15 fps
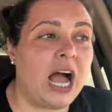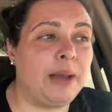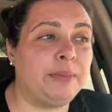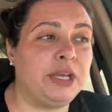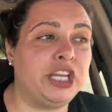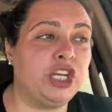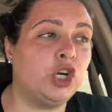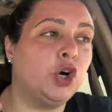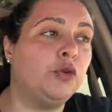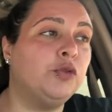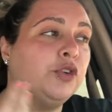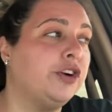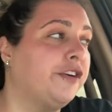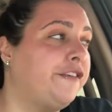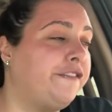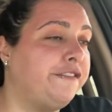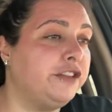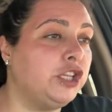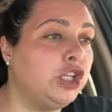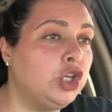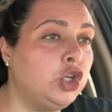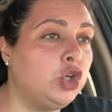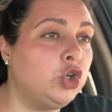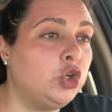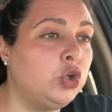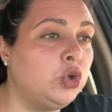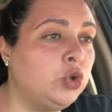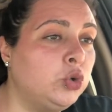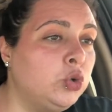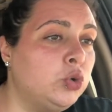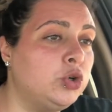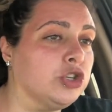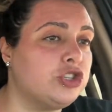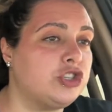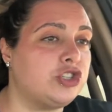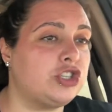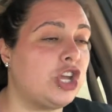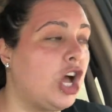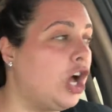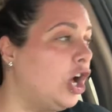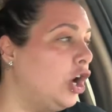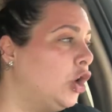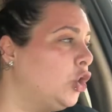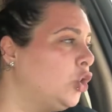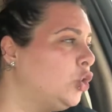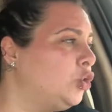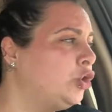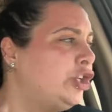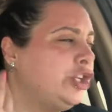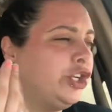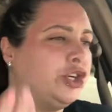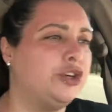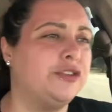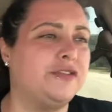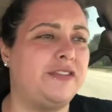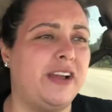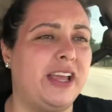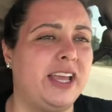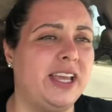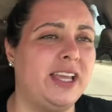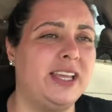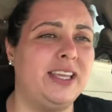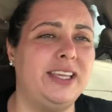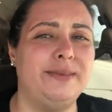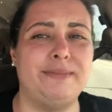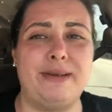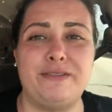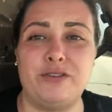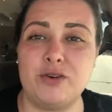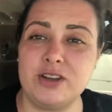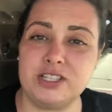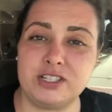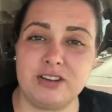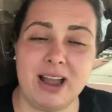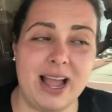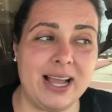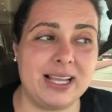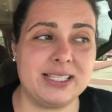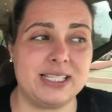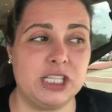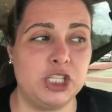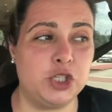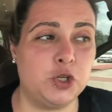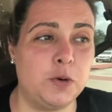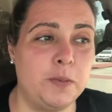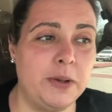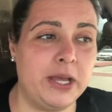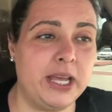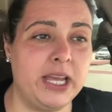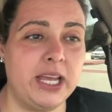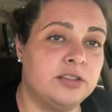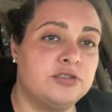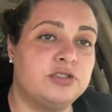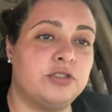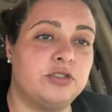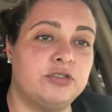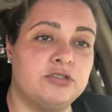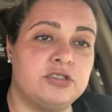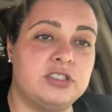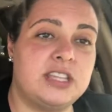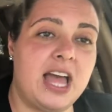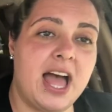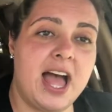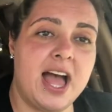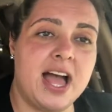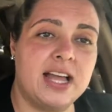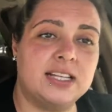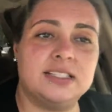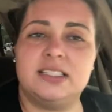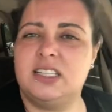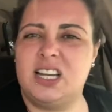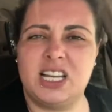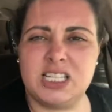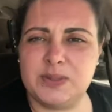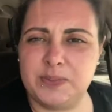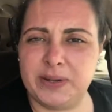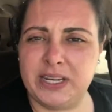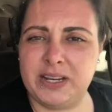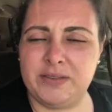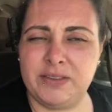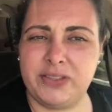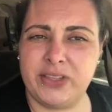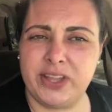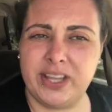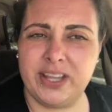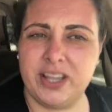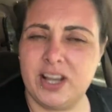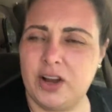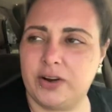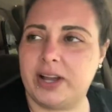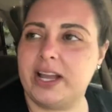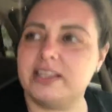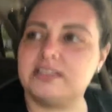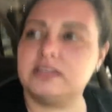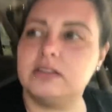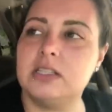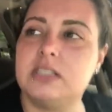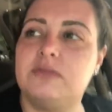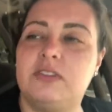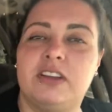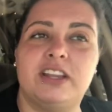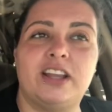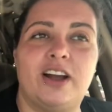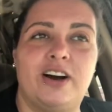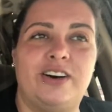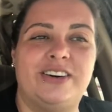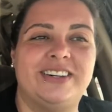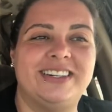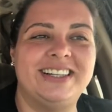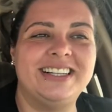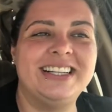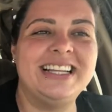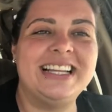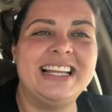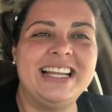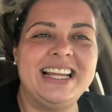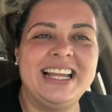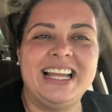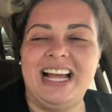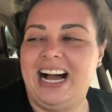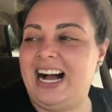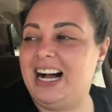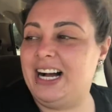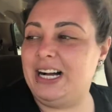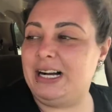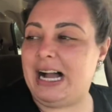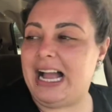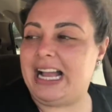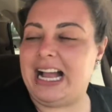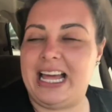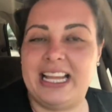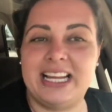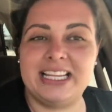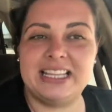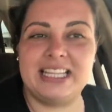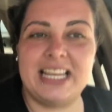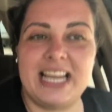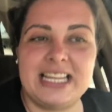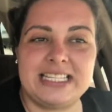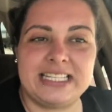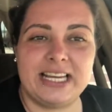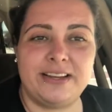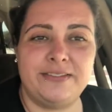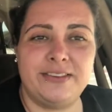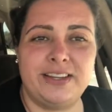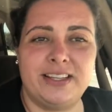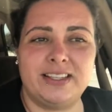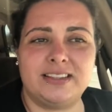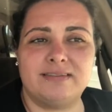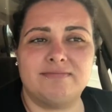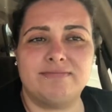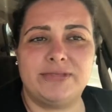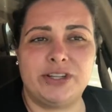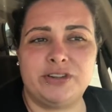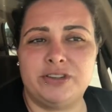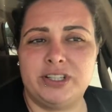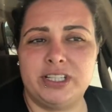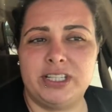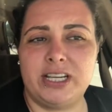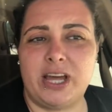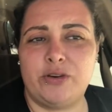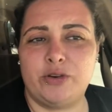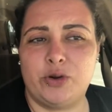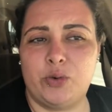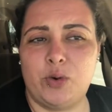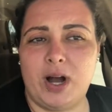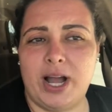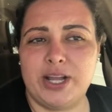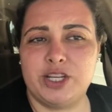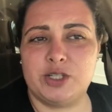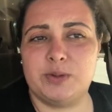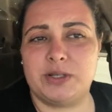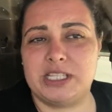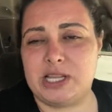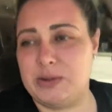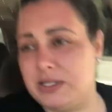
I'm getting over a flu, so you know, if my voice cracks a little bit, so there's that. Did I explain everything? Okay, so this video, I kind of got the idea of it literally, I don't know why, just because I